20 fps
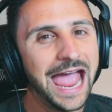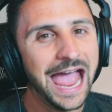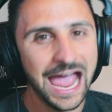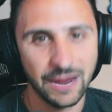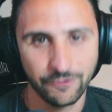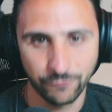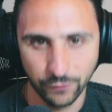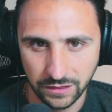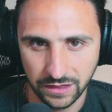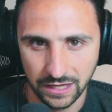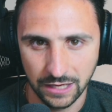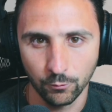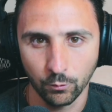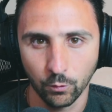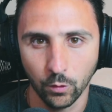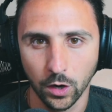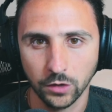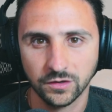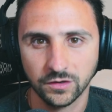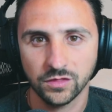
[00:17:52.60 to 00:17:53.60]

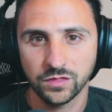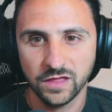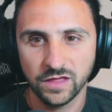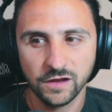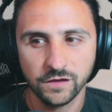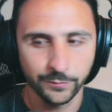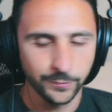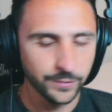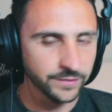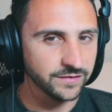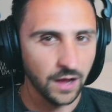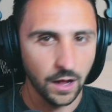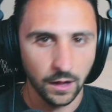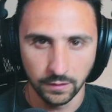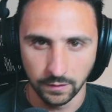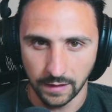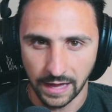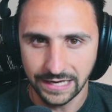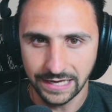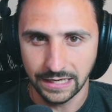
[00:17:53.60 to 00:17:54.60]
everything worked. This was a
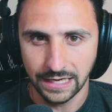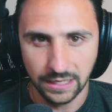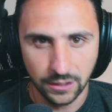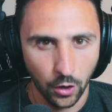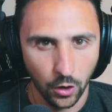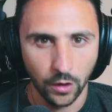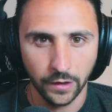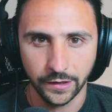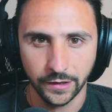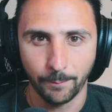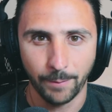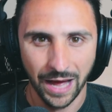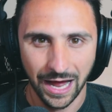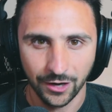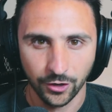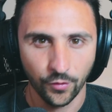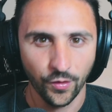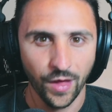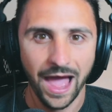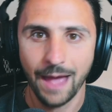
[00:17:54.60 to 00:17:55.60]
lightning caught in a
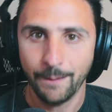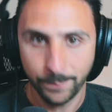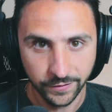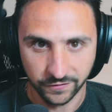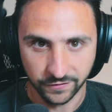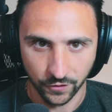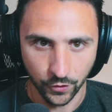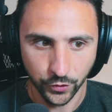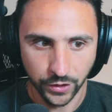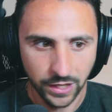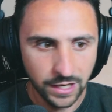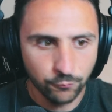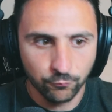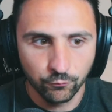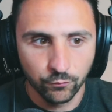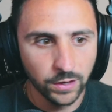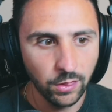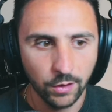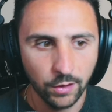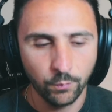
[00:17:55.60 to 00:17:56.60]
bottle episode. It
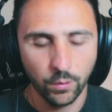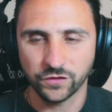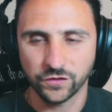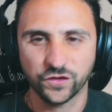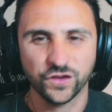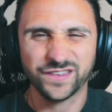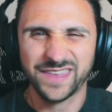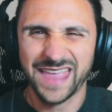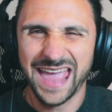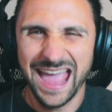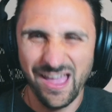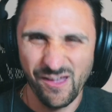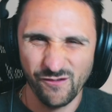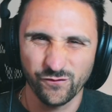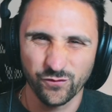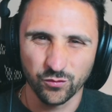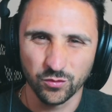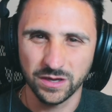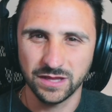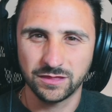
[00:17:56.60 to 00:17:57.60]
really was. Just
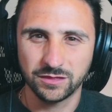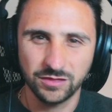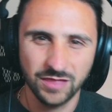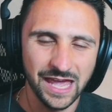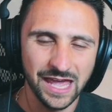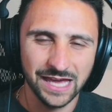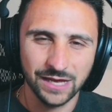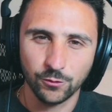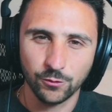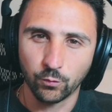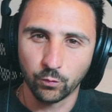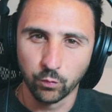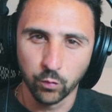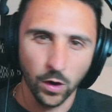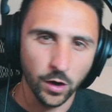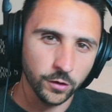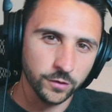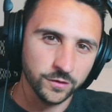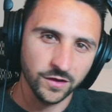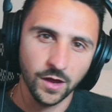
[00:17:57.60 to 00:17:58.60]
everything
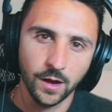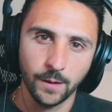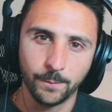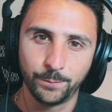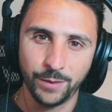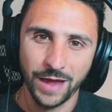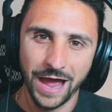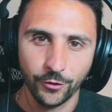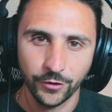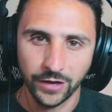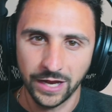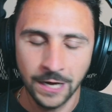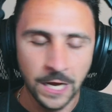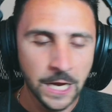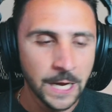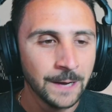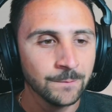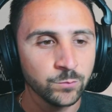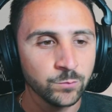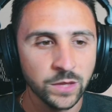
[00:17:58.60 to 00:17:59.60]
worked about it.
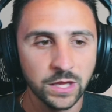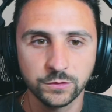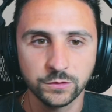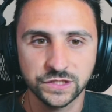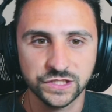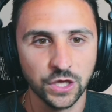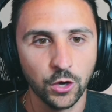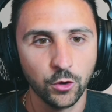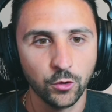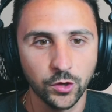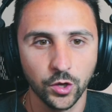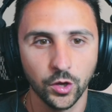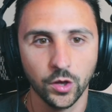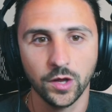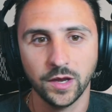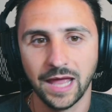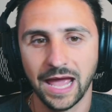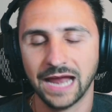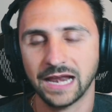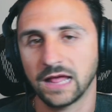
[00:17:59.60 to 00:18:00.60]
It was so
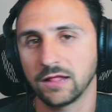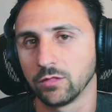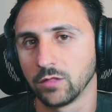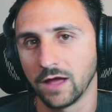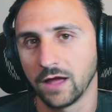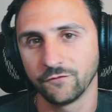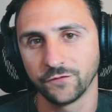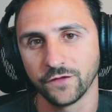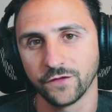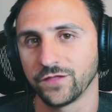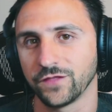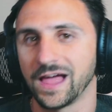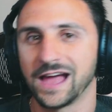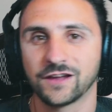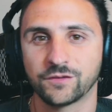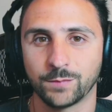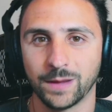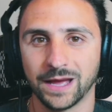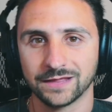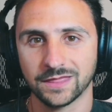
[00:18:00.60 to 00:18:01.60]
good, and I love the
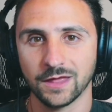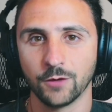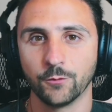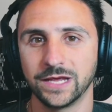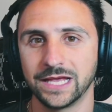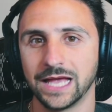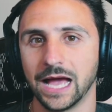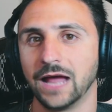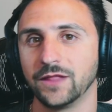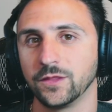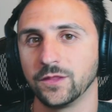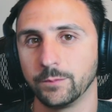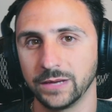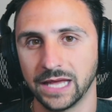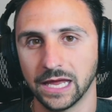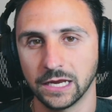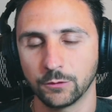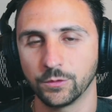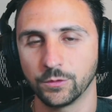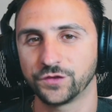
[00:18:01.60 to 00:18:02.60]
flashback that we got in the
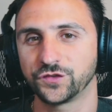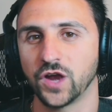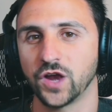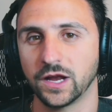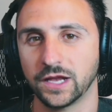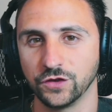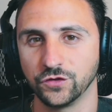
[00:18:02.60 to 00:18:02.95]
beginning with Chuck